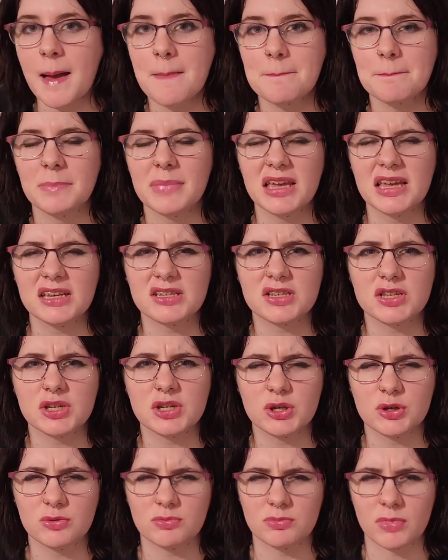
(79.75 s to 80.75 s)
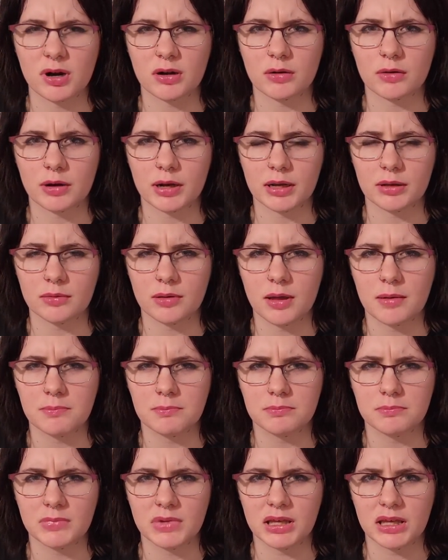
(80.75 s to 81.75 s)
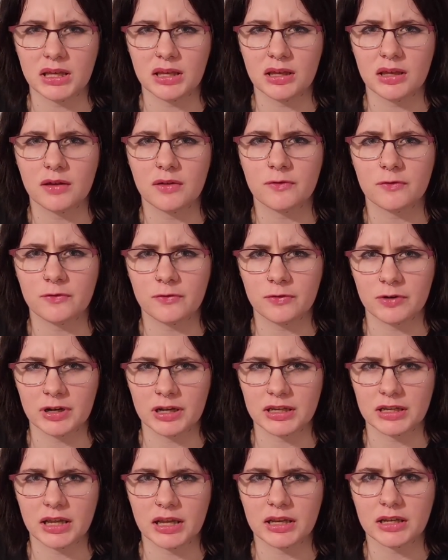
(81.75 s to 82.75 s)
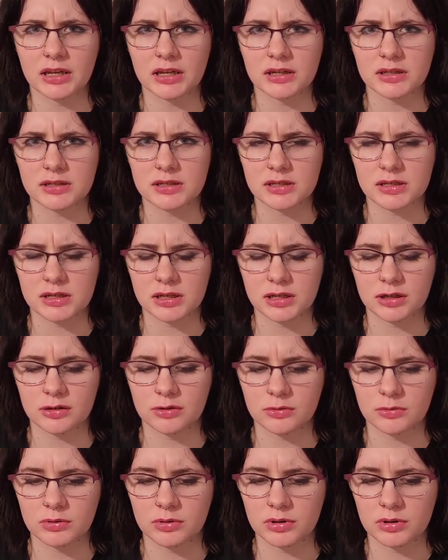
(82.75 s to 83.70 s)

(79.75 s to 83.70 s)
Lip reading: Me too, Margaret. Me freaking too.